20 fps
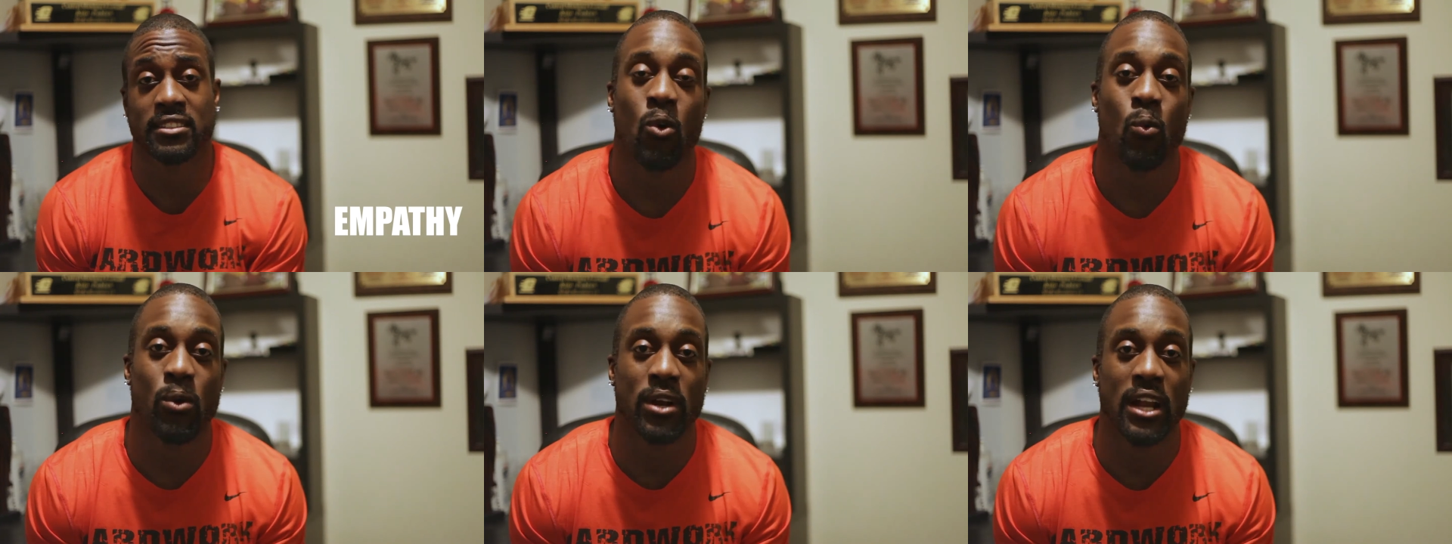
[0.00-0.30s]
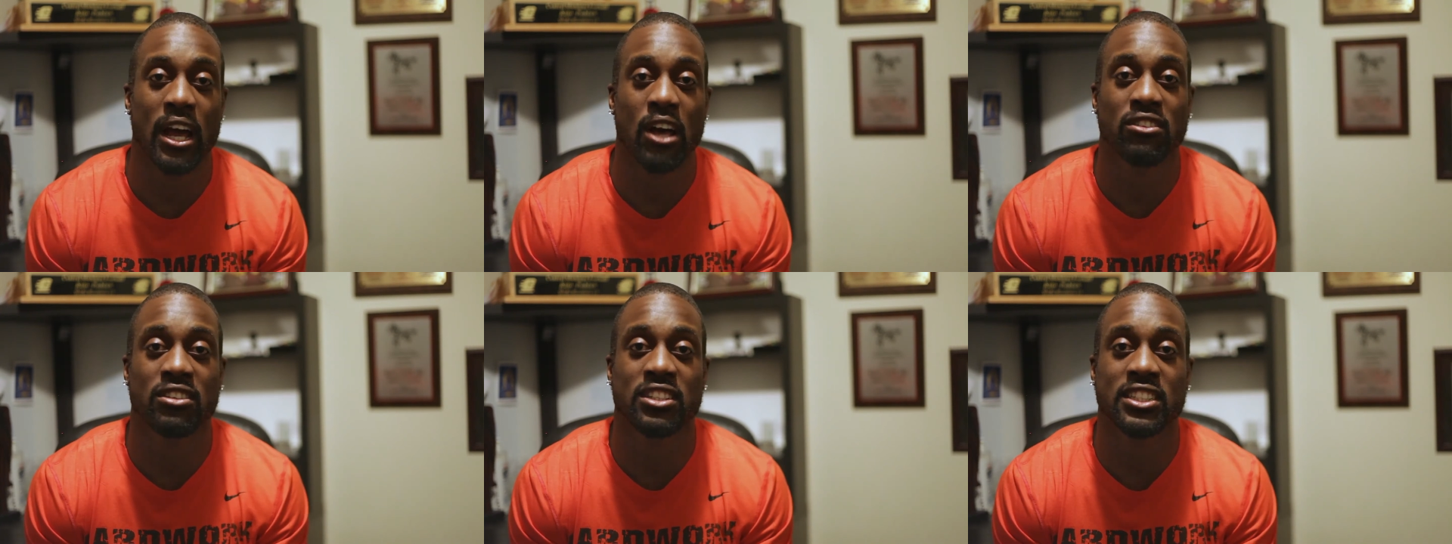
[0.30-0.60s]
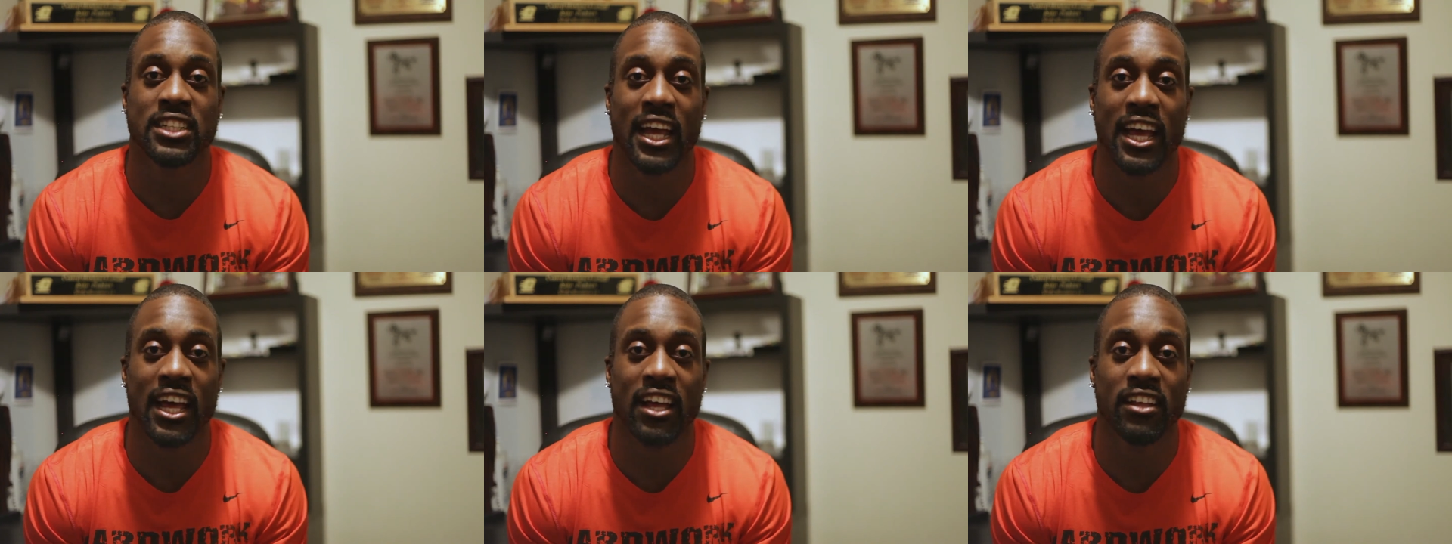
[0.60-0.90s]
When I was a
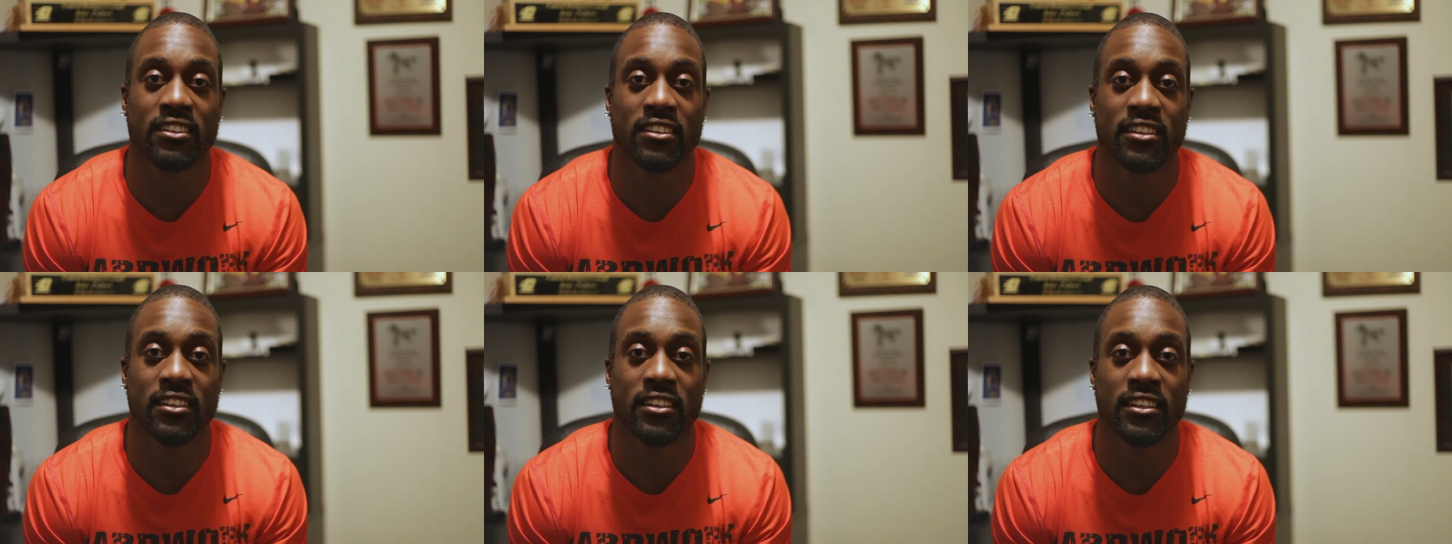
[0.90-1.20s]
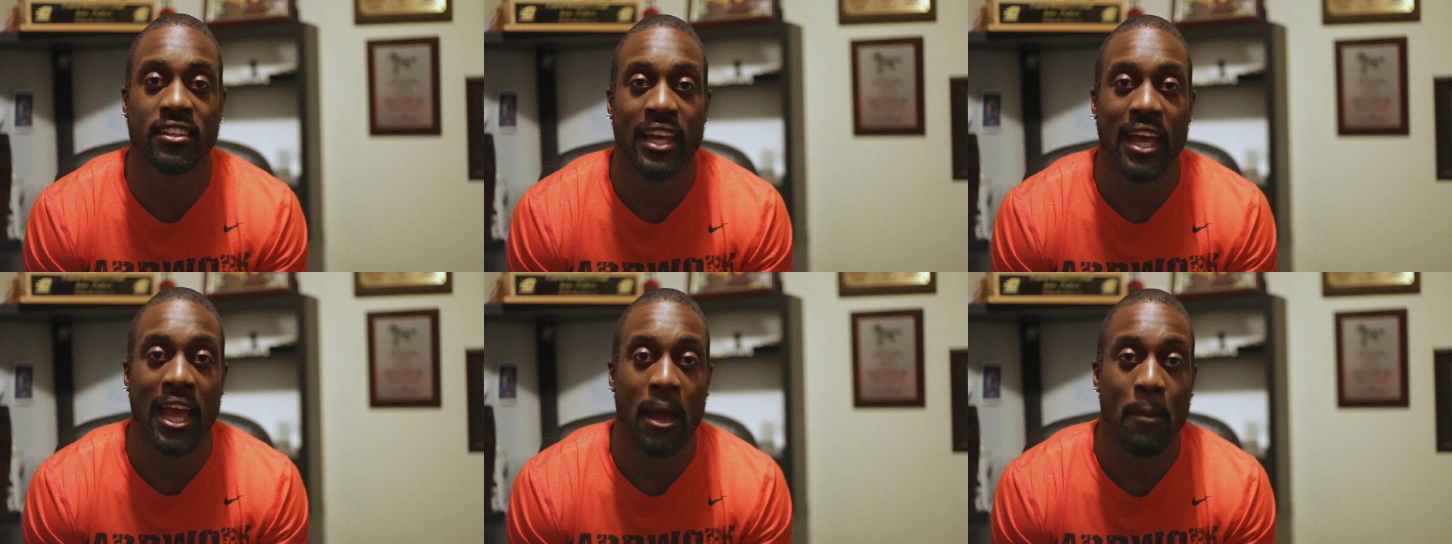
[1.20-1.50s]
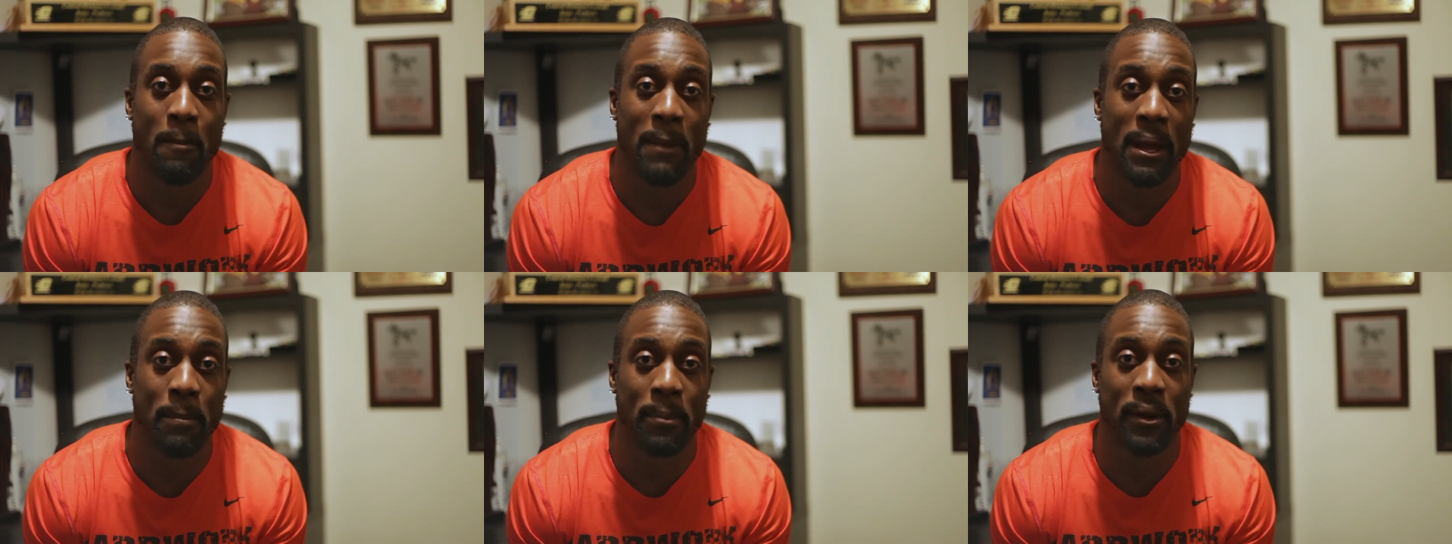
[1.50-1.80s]
child,
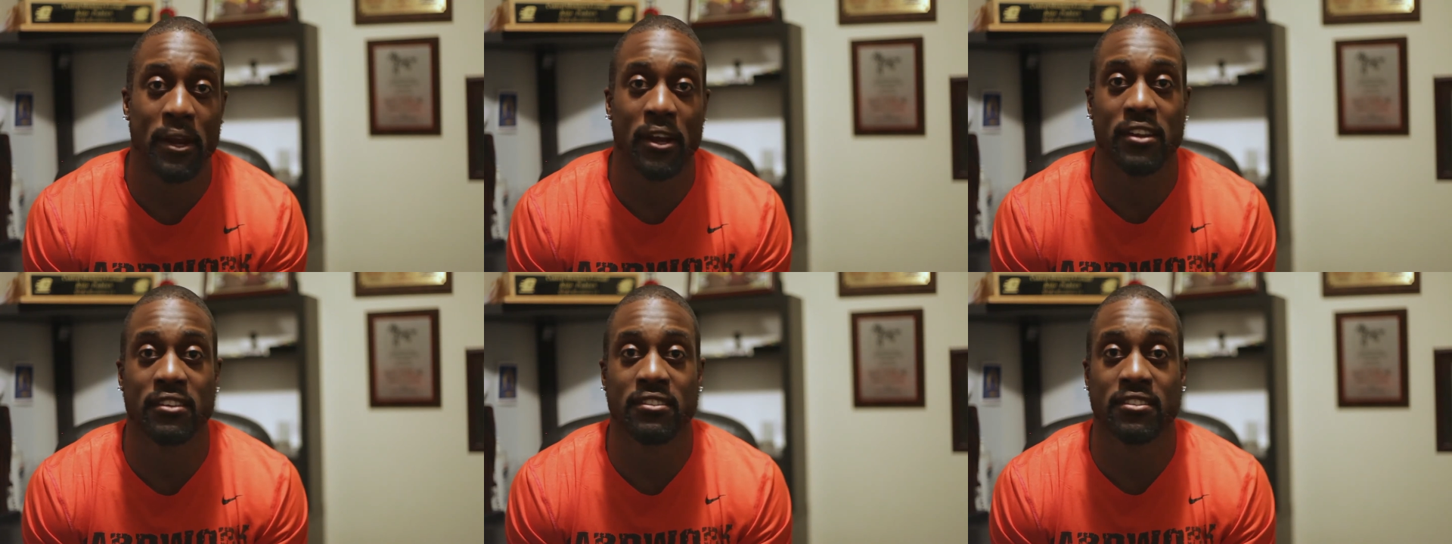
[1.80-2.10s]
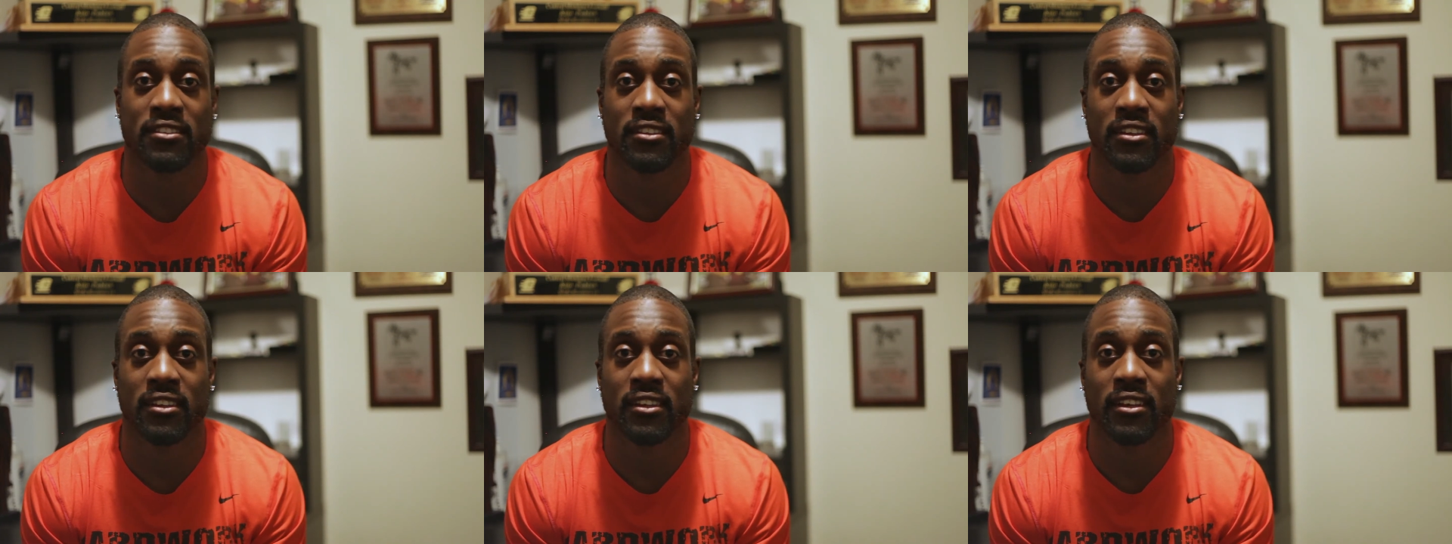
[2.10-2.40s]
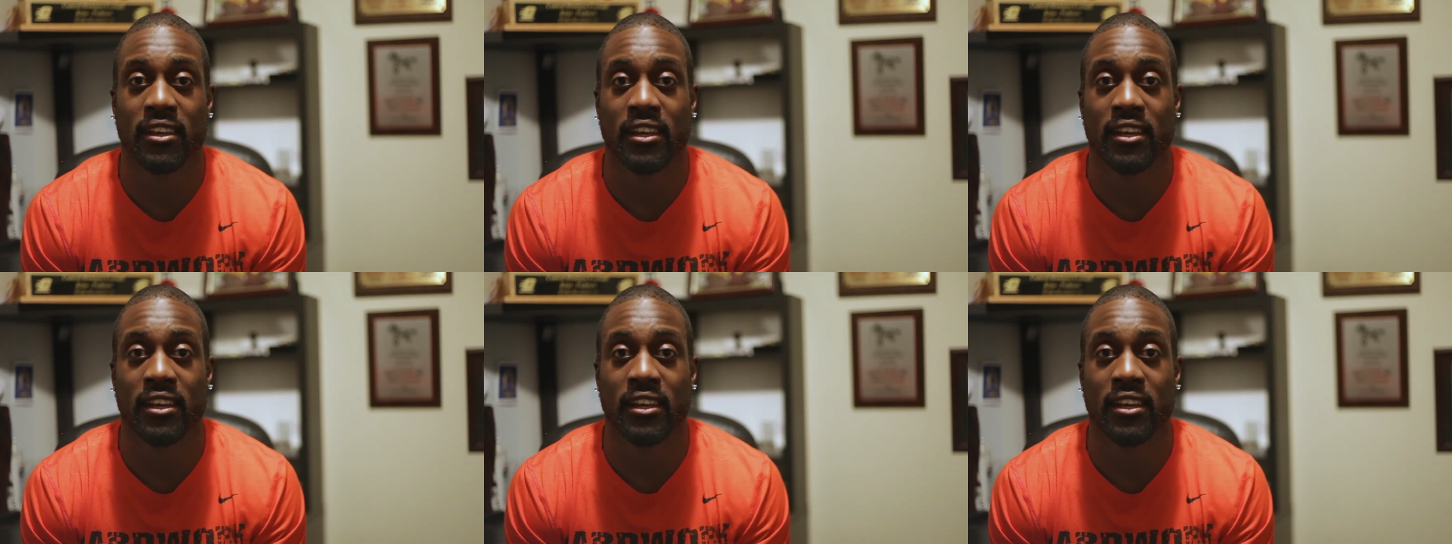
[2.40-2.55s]
my parents